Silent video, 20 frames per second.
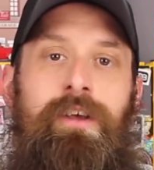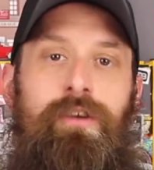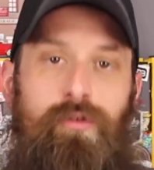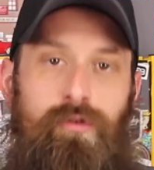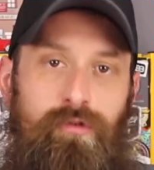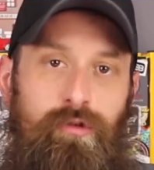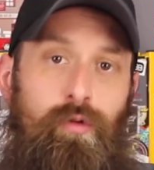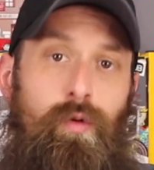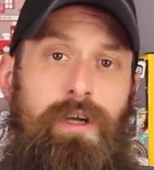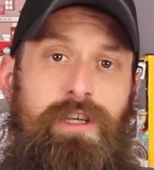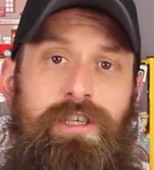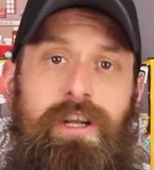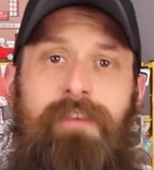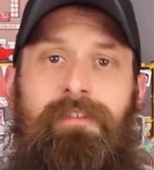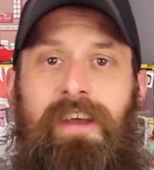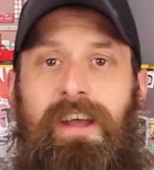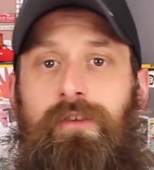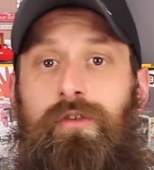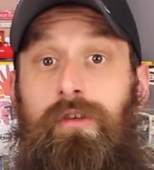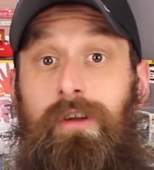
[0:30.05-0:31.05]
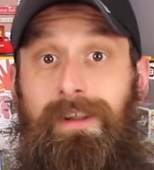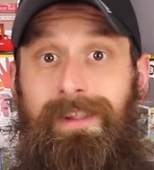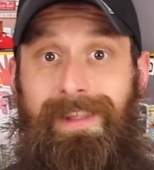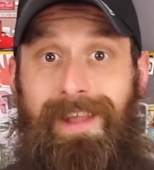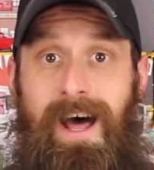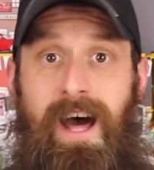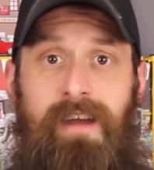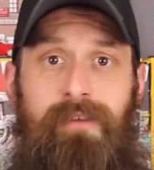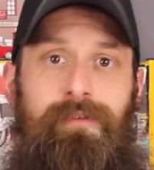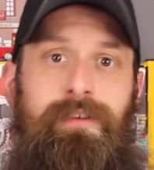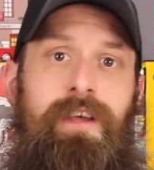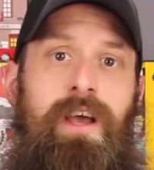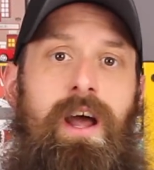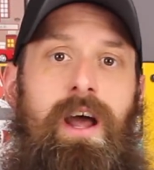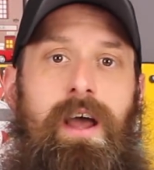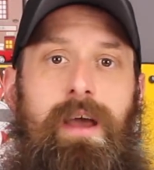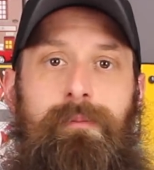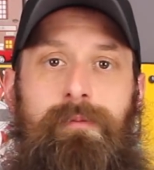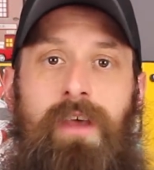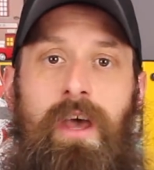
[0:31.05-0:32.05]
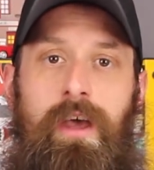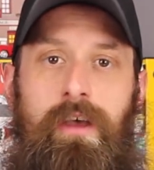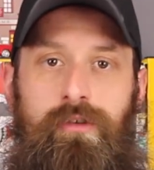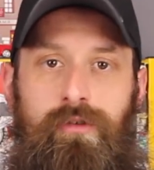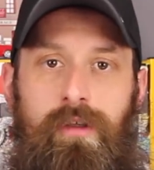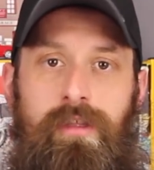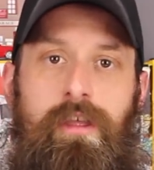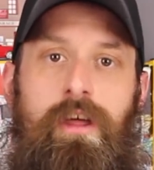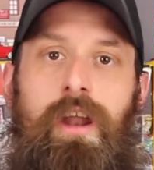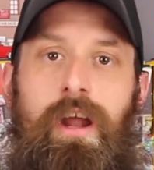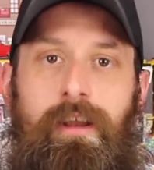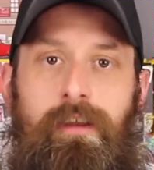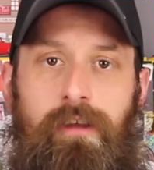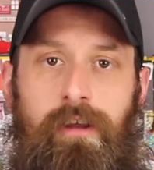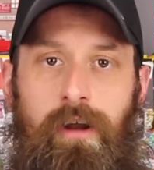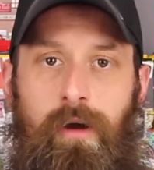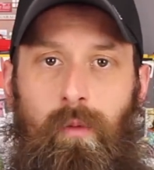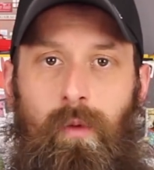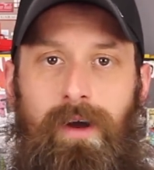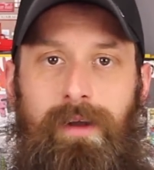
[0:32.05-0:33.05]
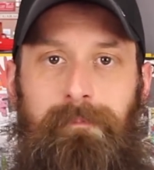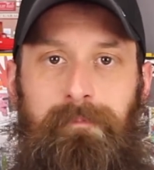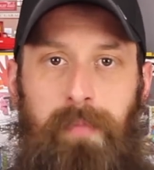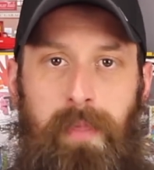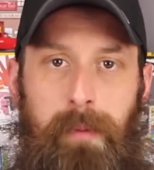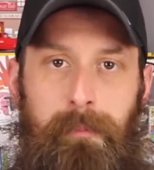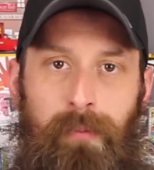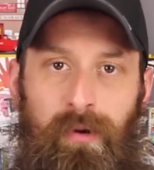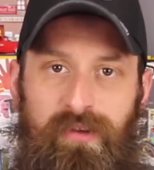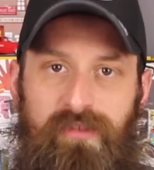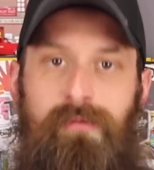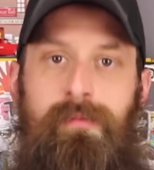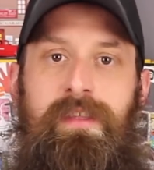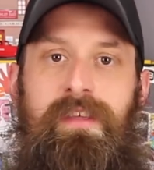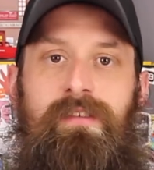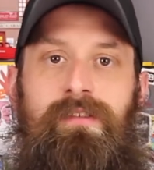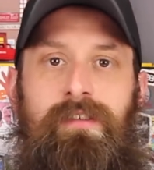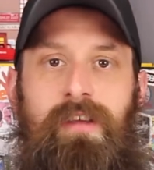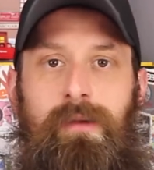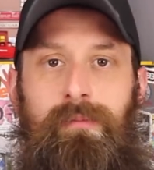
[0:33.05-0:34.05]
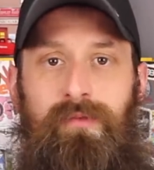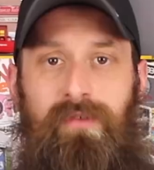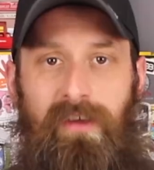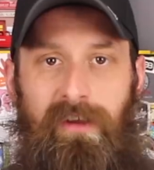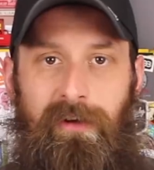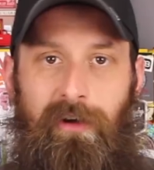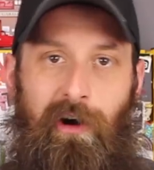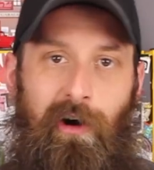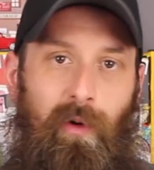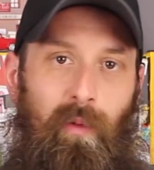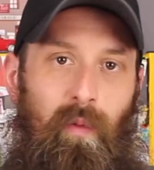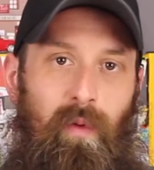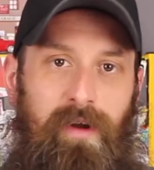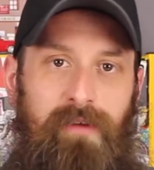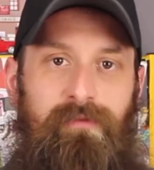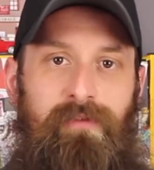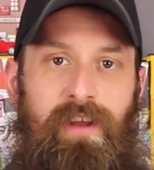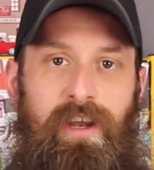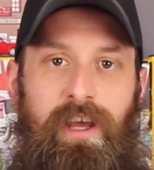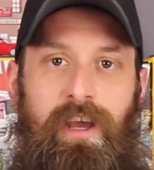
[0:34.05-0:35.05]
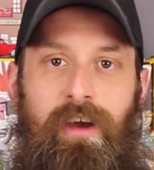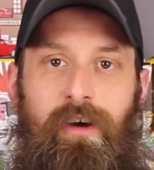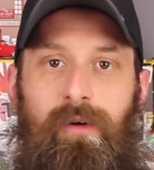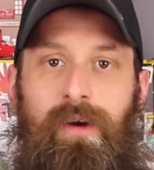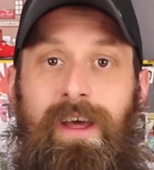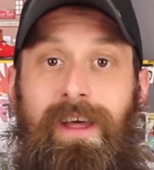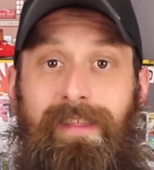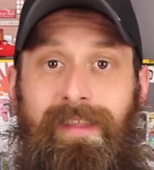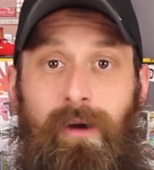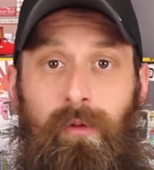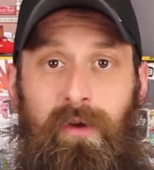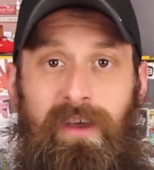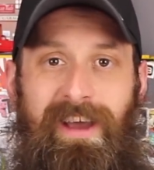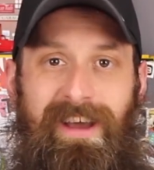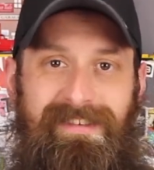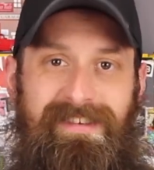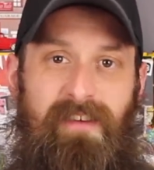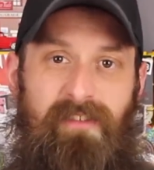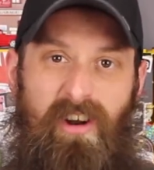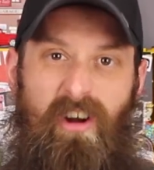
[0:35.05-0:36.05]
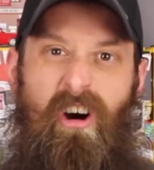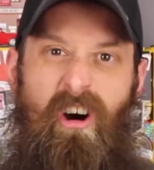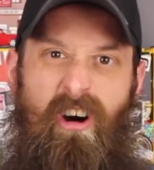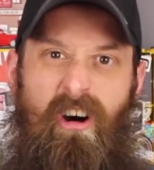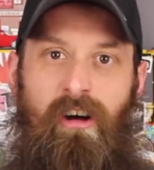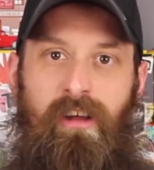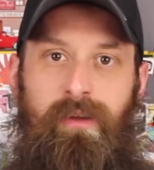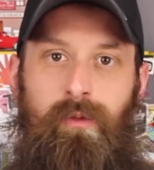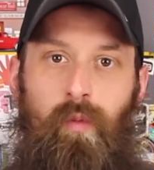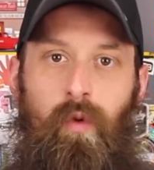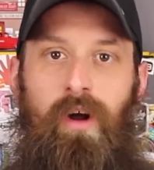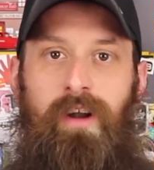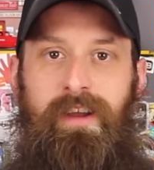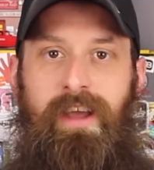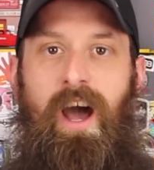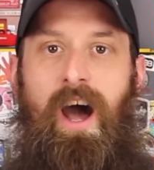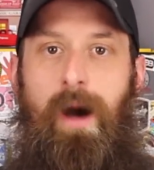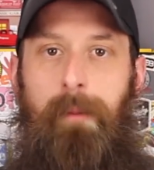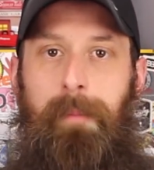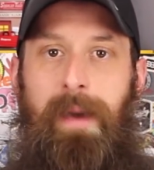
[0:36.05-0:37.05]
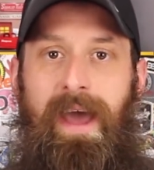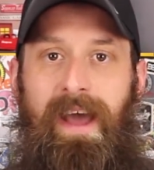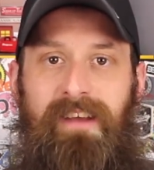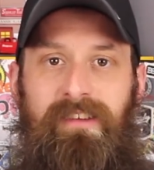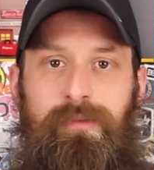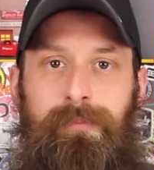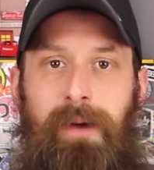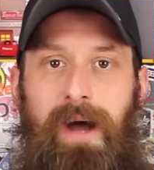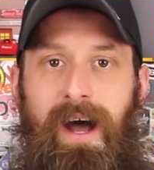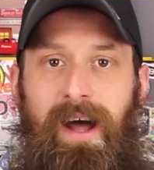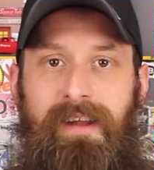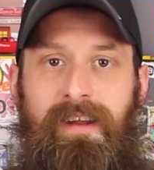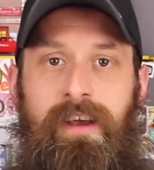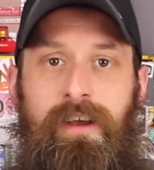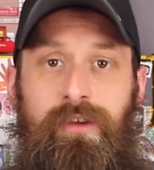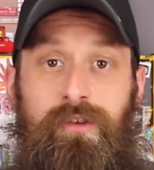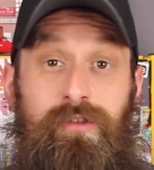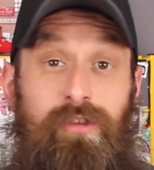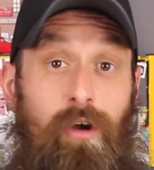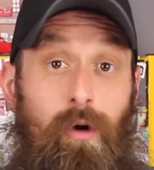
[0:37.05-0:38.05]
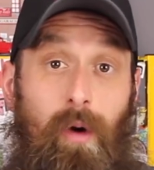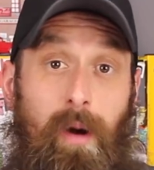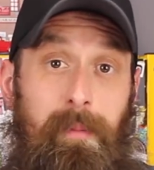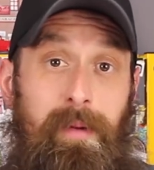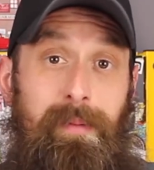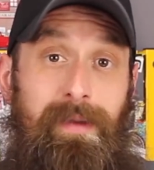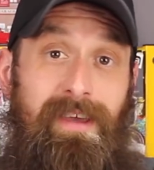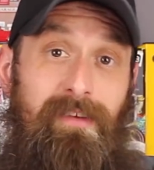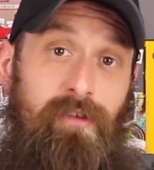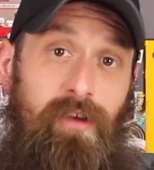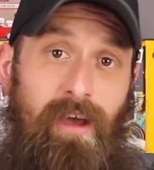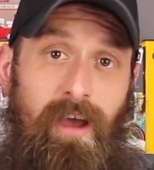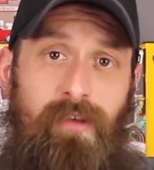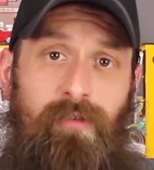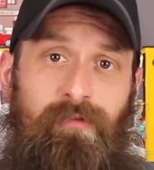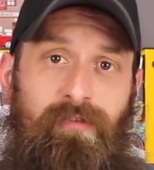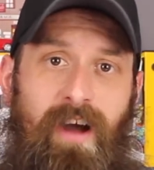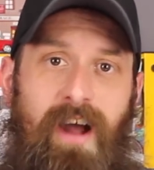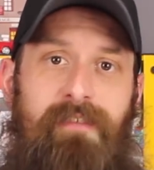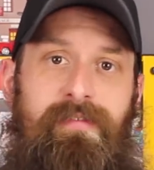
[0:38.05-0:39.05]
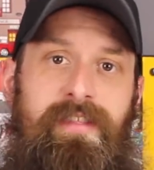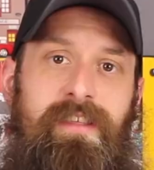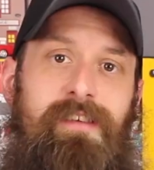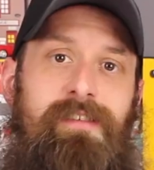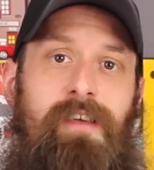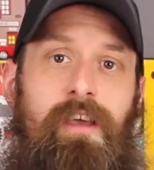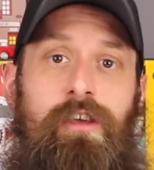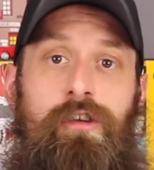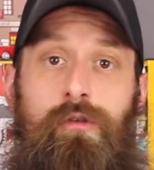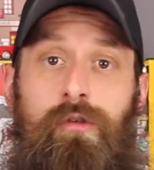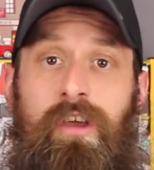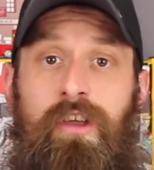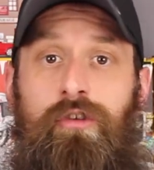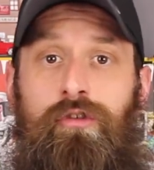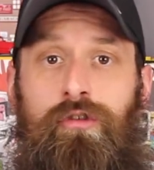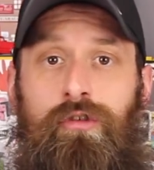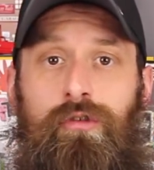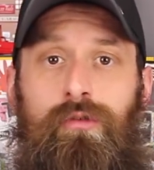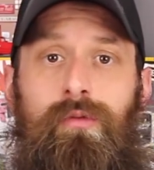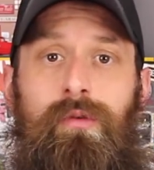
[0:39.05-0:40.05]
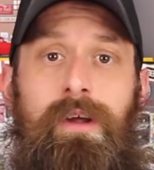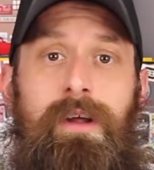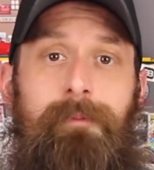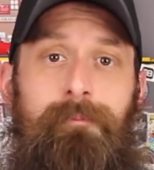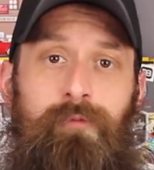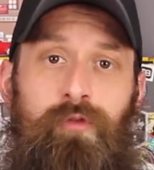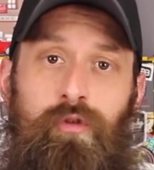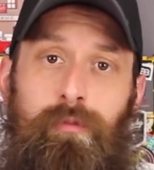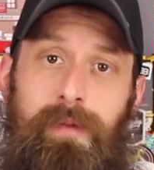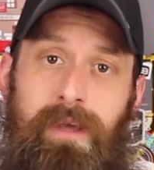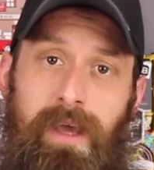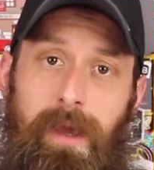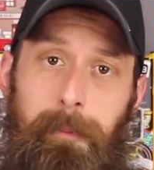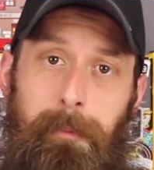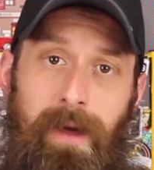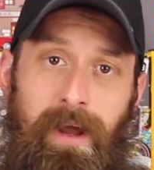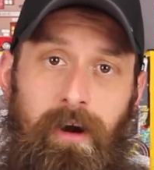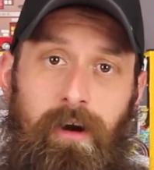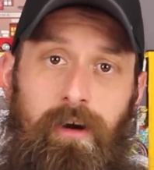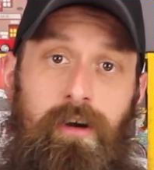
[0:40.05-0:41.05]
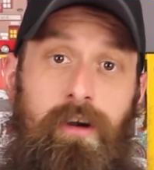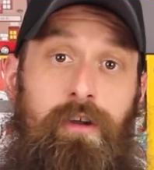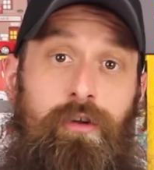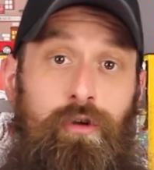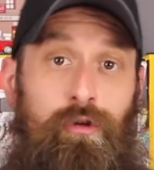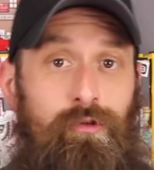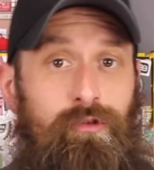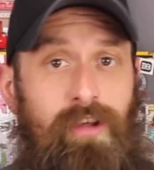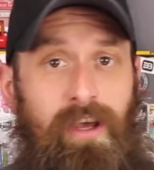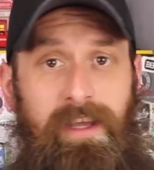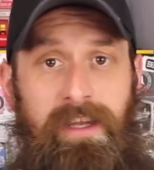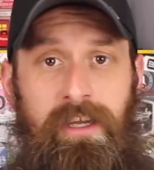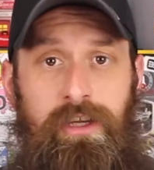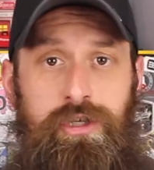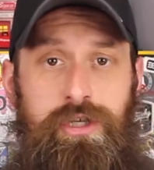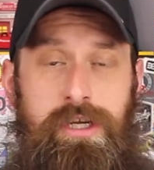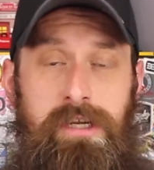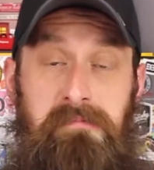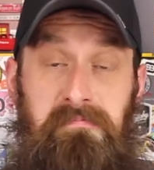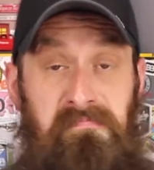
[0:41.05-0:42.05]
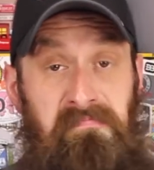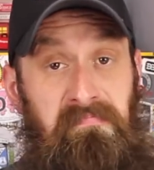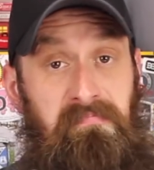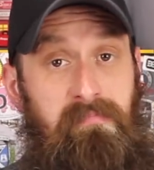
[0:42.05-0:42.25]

So it's a question I've answered a lot of times, so I thought I'd, you know what, put some of these tips into all one video, that way you guys have it all in one compact spot. So I'm gonna be giving you guys five things that you can do to be a better new technician.